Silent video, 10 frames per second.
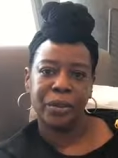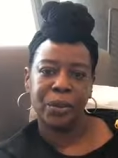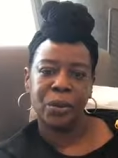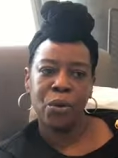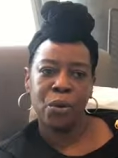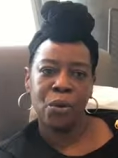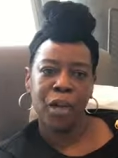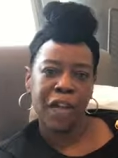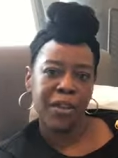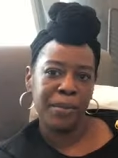We all
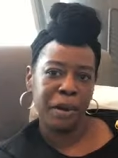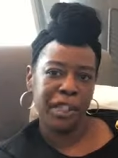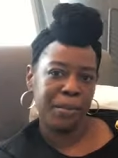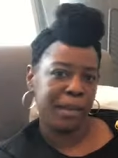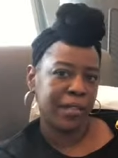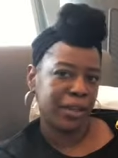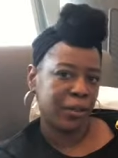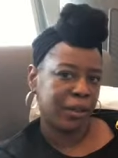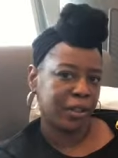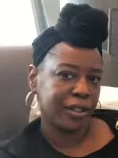have a mark to make in this
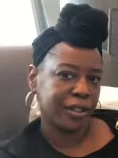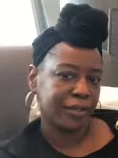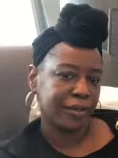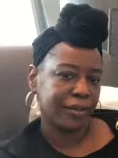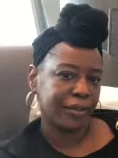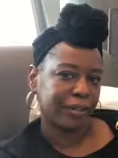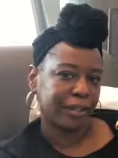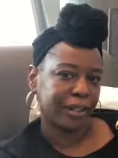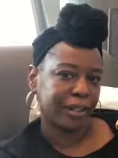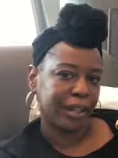world.
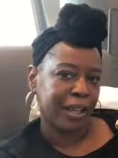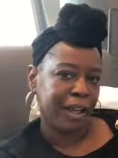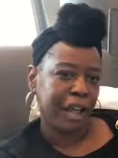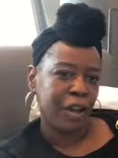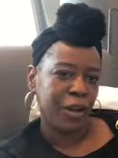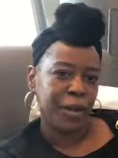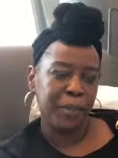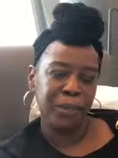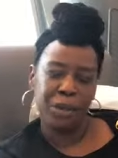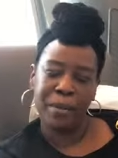I hope
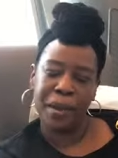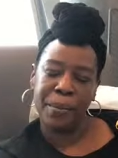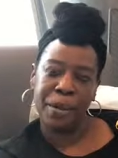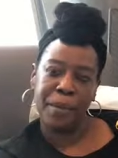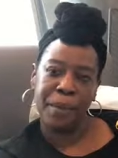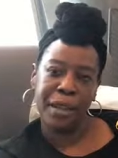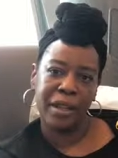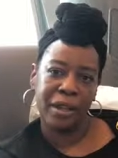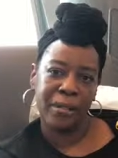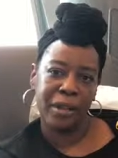I'm doing my part by
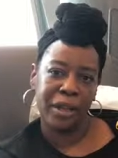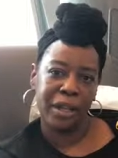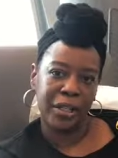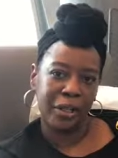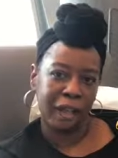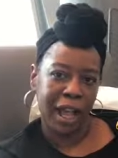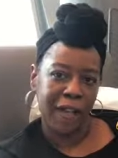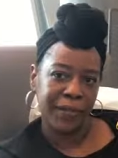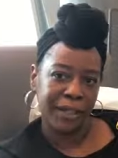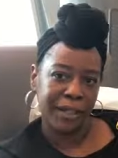making a mark in your
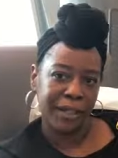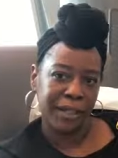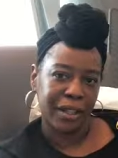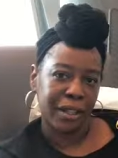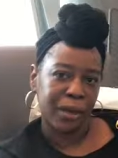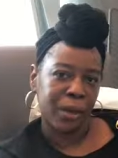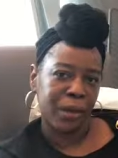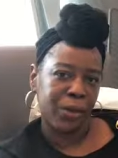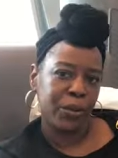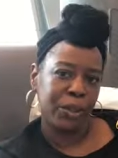lives. What
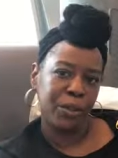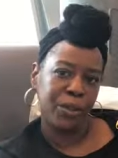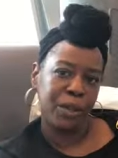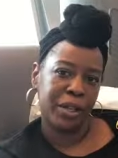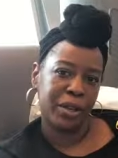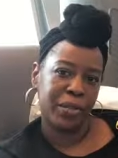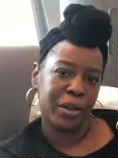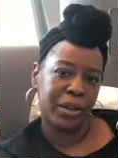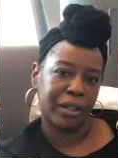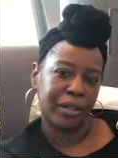are you going to do to make your
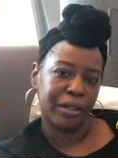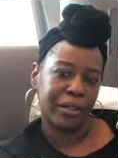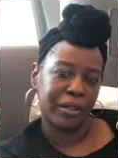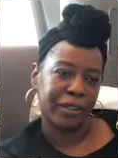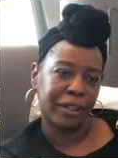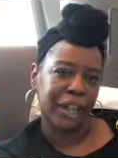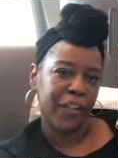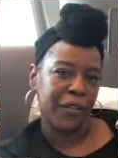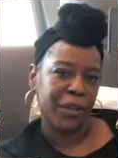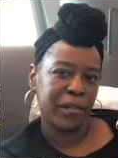mark?
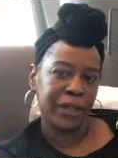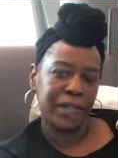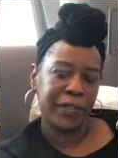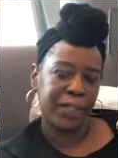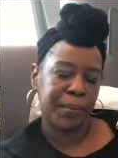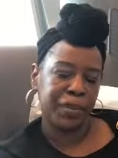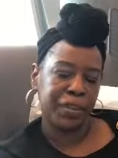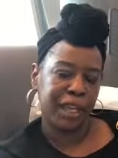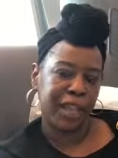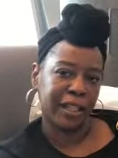Every one of us have a
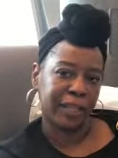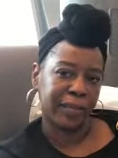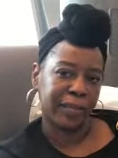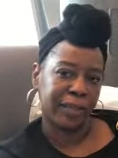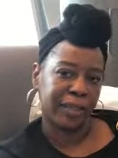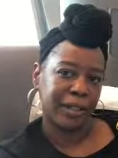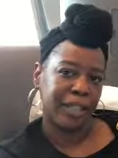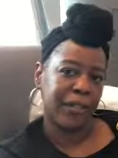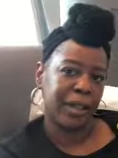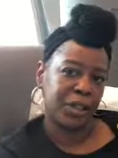special talent.
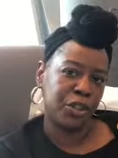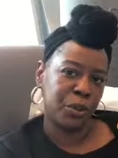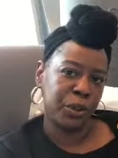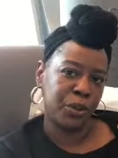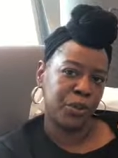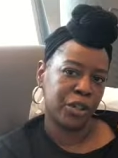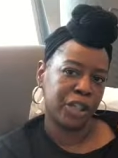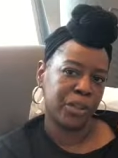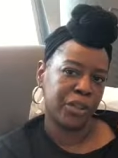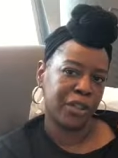Let's make sure we use our
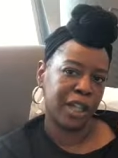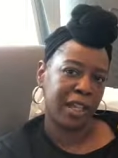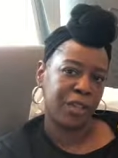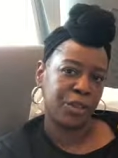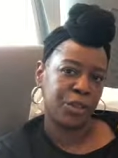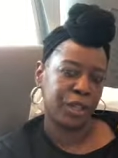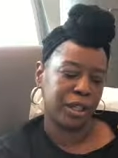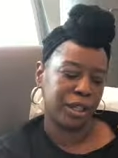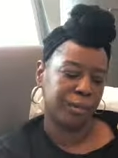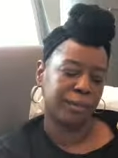special talent to do good.